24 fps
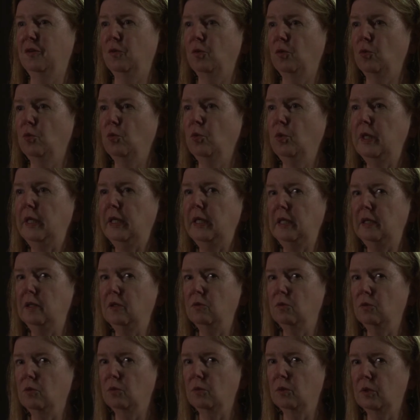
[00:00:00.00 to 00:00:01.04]
We
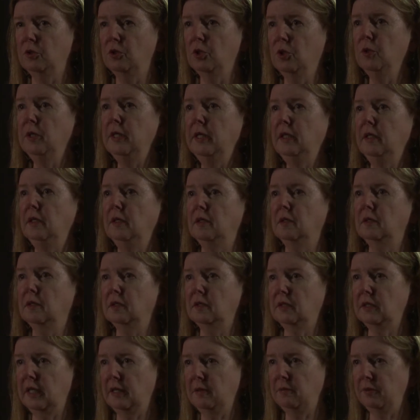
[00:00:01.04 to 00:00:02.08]
were doing the
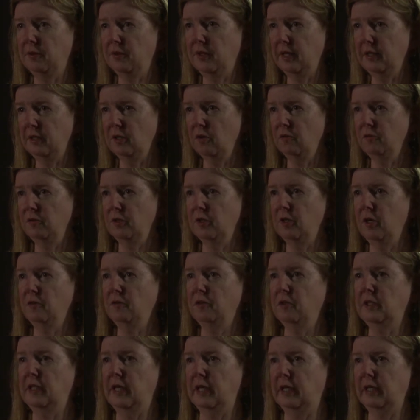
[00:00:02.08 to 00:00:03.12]
same thing over and
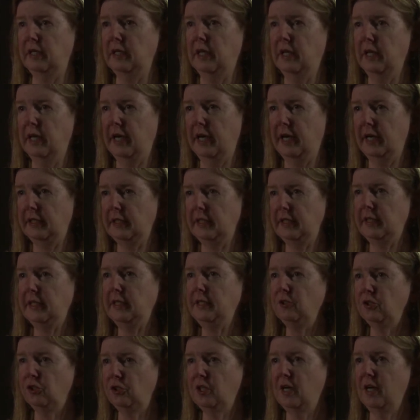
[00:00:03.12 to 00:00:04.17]
over again, and
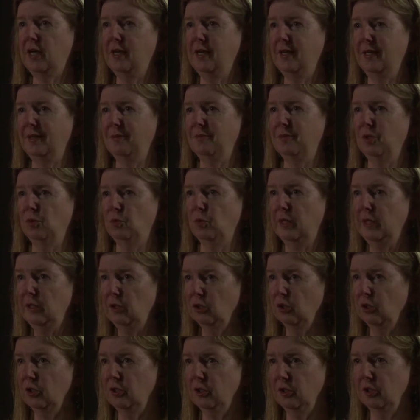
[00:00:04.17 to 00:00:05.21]
each time we
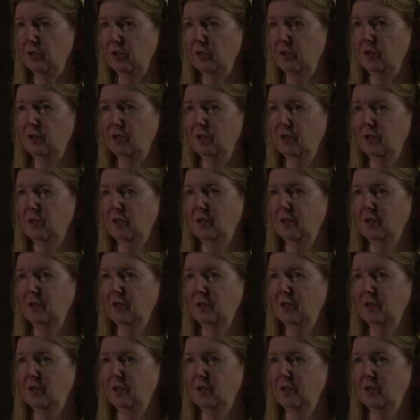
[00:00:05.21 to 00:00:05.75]
learned